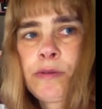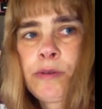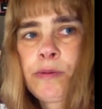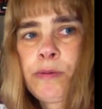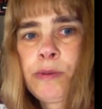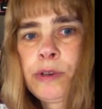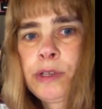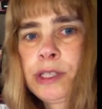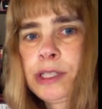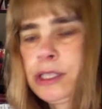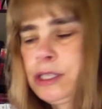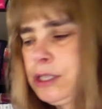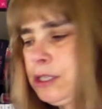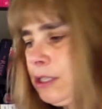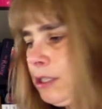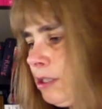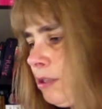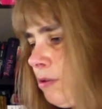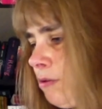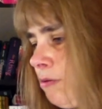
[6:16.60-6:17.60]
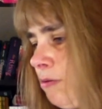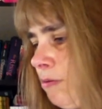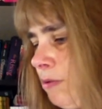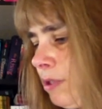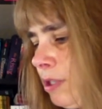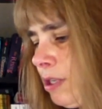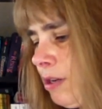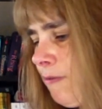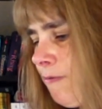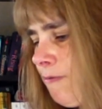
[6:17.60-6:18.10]
Oh, you wouldn't see this.
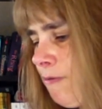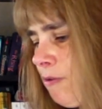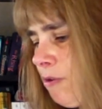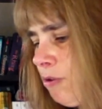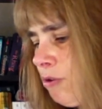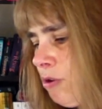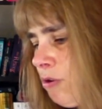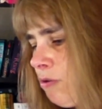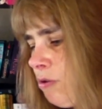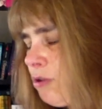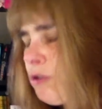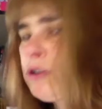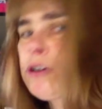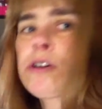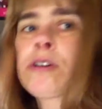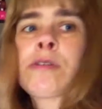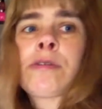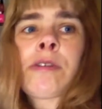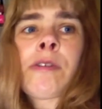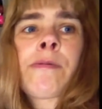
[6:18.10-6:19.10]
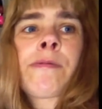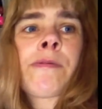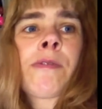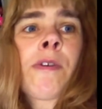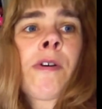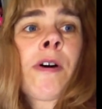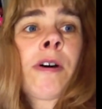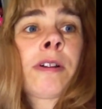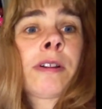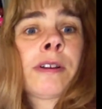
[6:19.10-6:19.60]
Oh, it's going to fall. No, no, no,
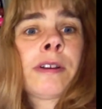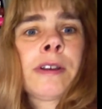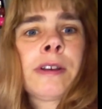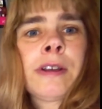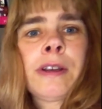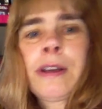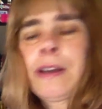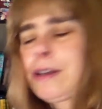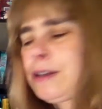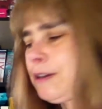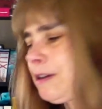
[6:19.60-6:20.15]
don't fall.